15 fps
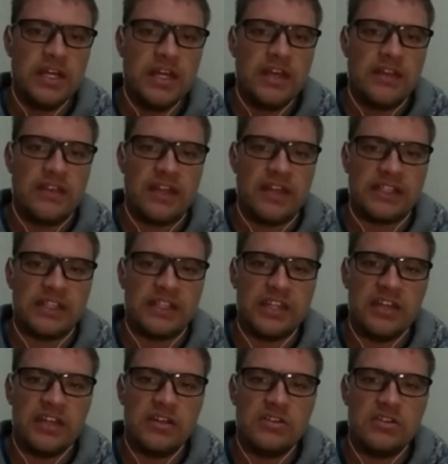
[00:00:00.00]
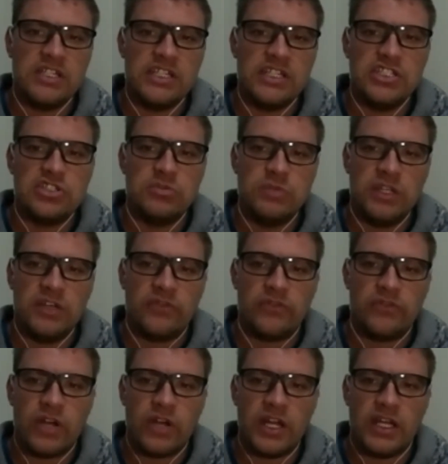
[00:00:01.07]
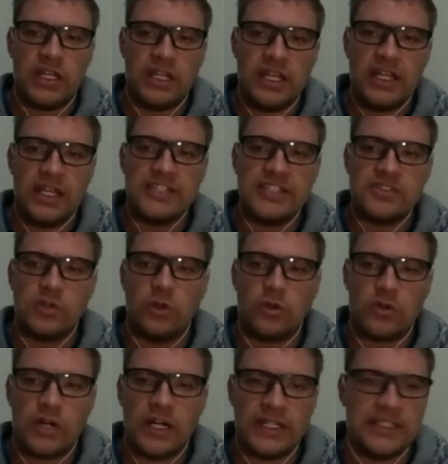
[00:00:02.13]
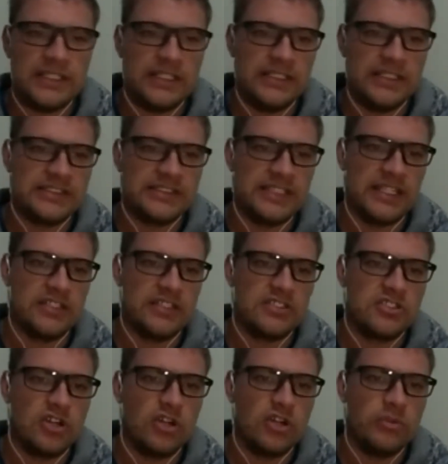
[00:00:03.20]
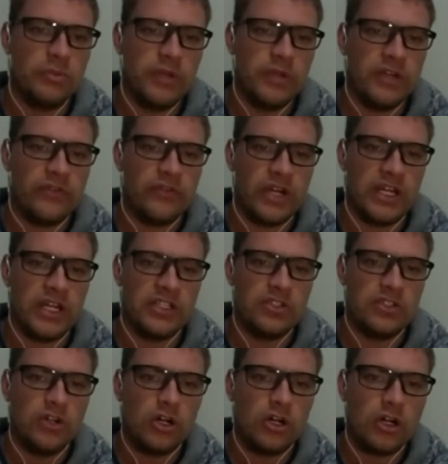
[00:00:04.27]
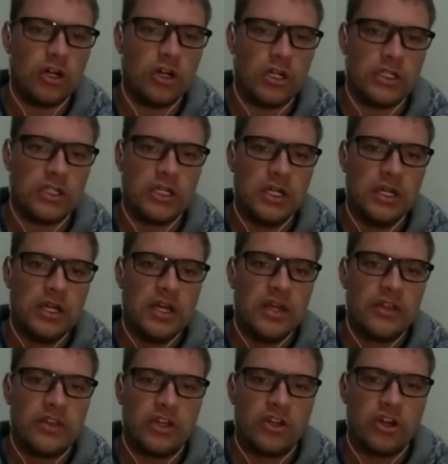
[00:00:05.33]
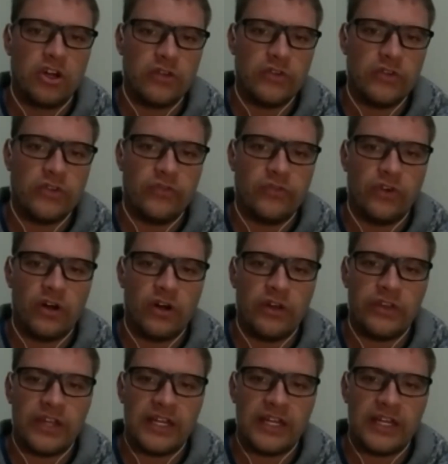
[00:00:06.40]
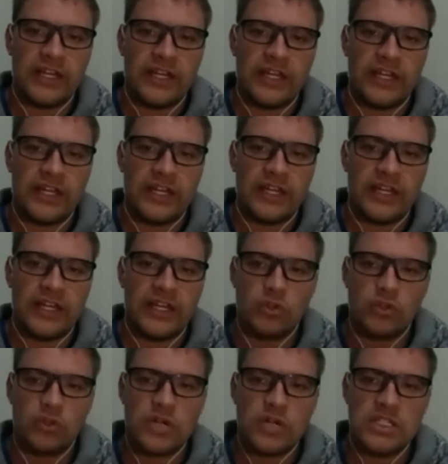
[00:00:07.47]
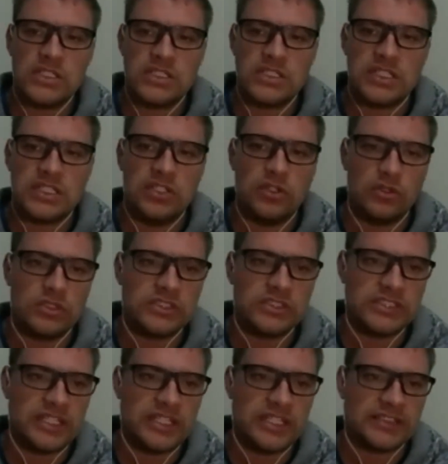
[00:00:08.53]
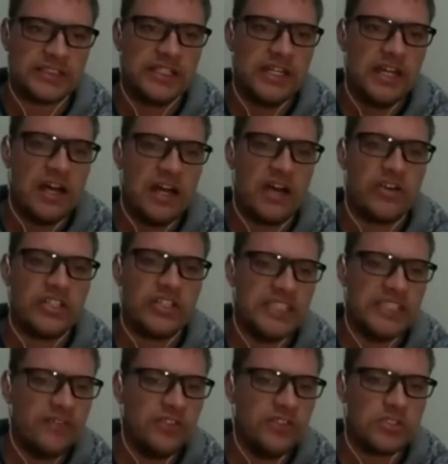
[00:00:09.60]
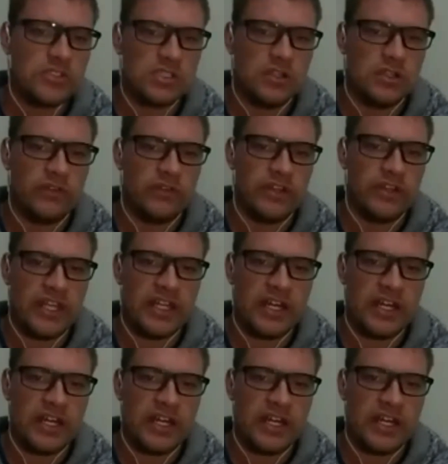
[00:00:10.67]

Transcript: that they don't need to be afraid it is all right he said don't be afraid your god the god of your father has given your treasures in your sacks i received your silver then i